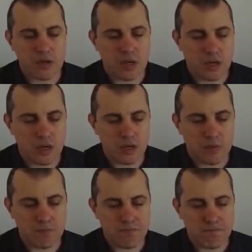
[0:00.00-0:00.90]

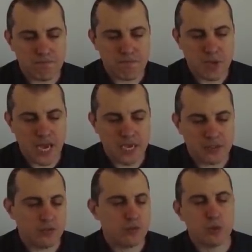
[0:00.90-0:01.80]
Um,
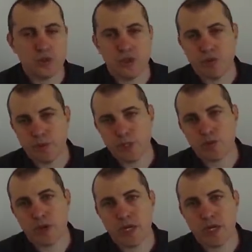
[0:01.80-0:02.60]
and of course, everybody's